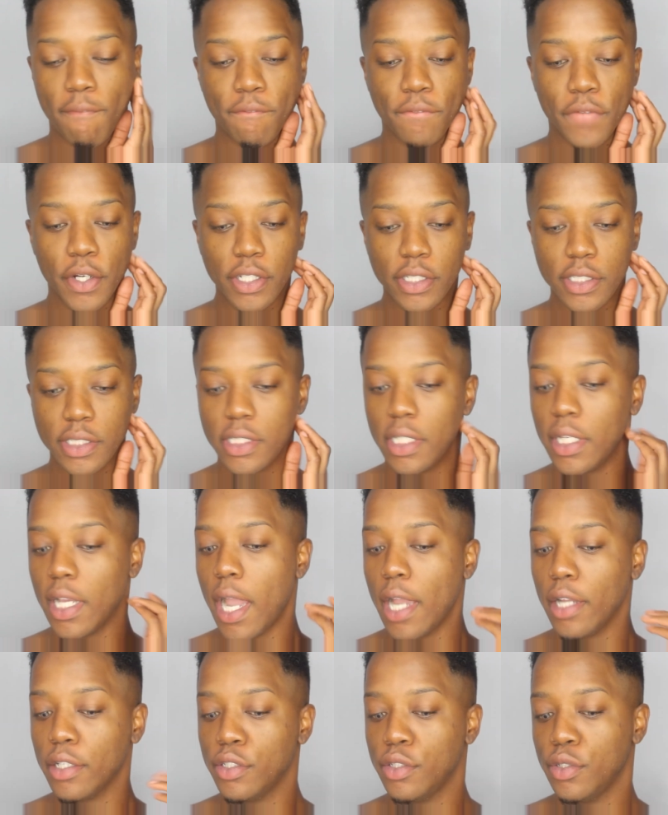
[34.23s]
First thing
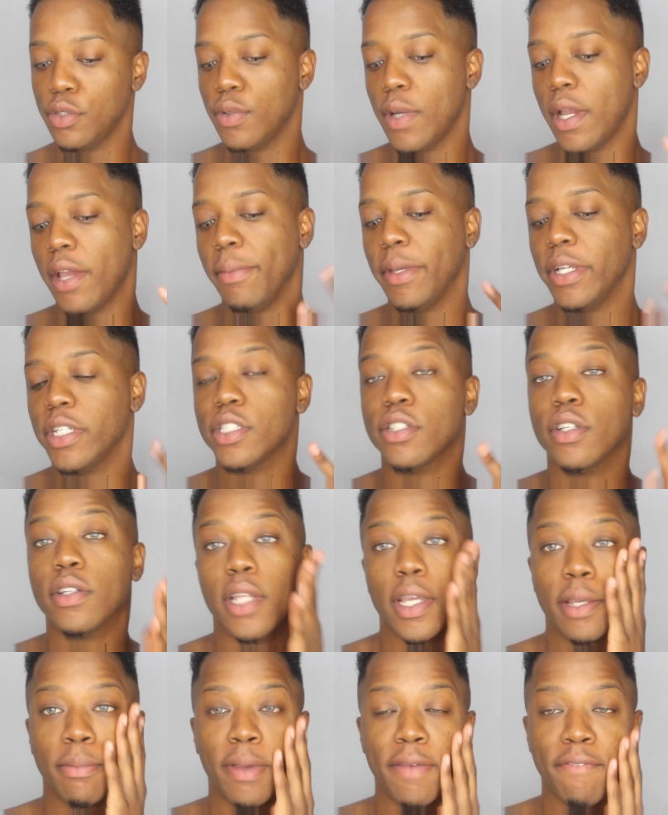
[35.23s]
I do, I make sure
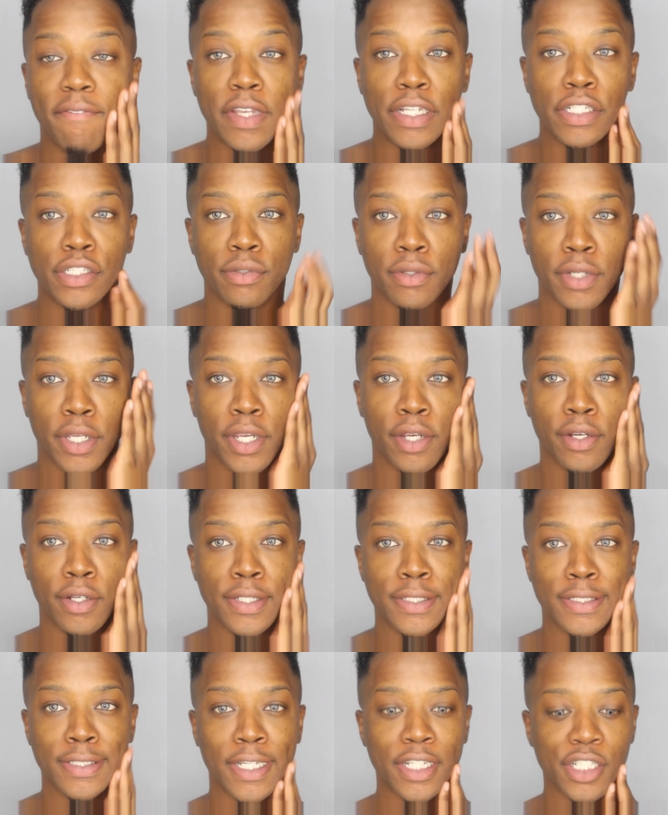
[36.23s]
like my facial hair
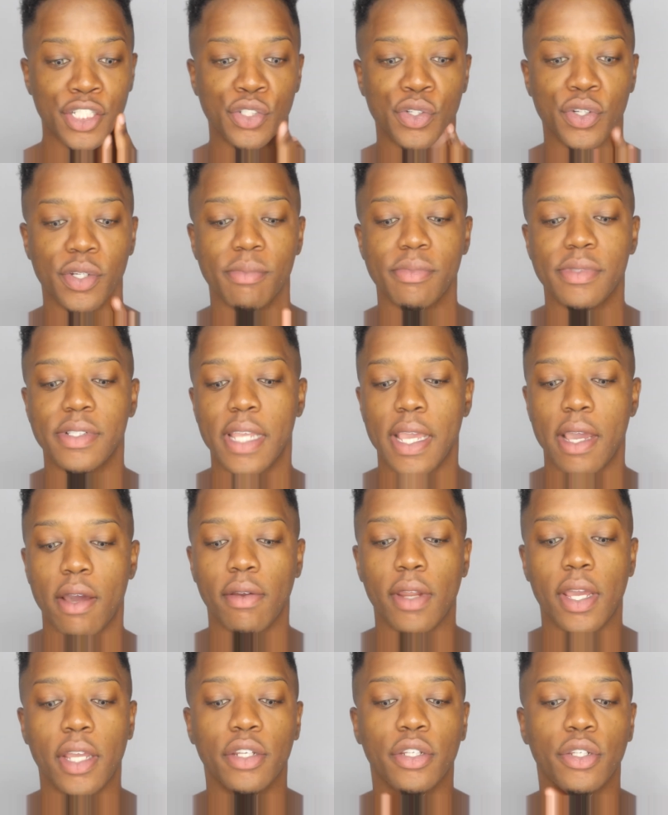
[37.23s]
is like trimmed
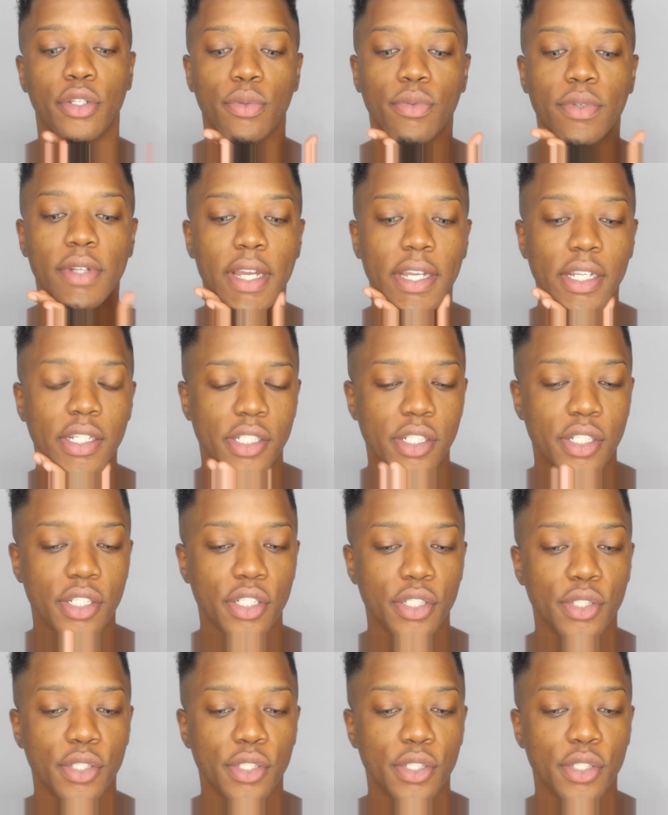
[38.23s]
down. I do not